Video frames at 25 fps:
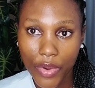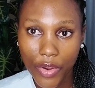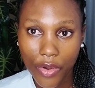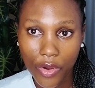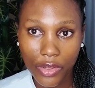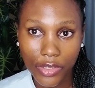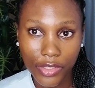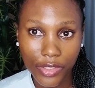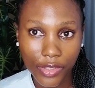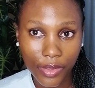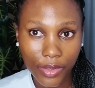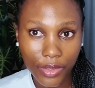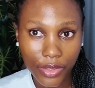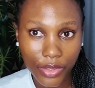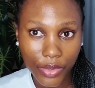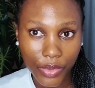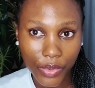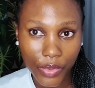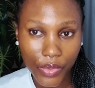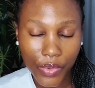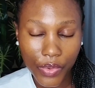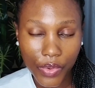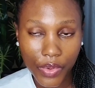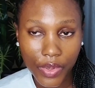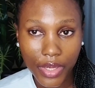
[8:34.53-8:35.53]
we also
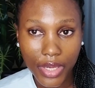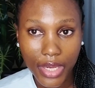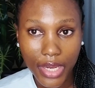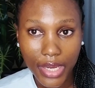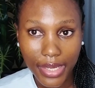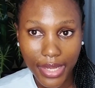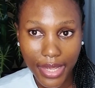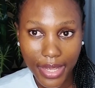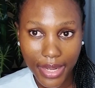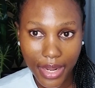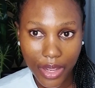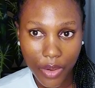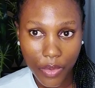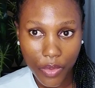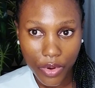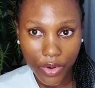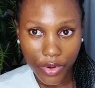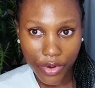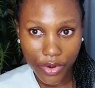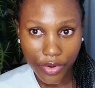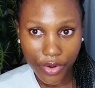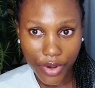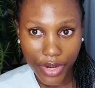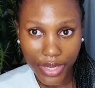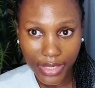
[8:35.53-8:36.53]
do daily
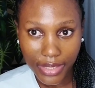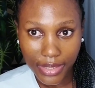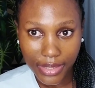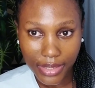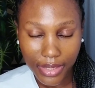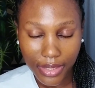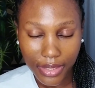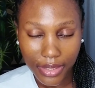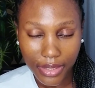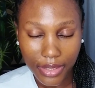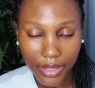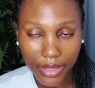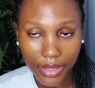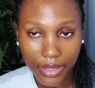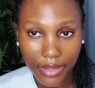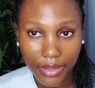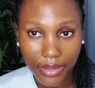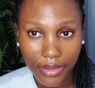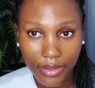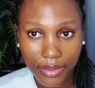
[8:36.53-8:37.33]
wound dressing.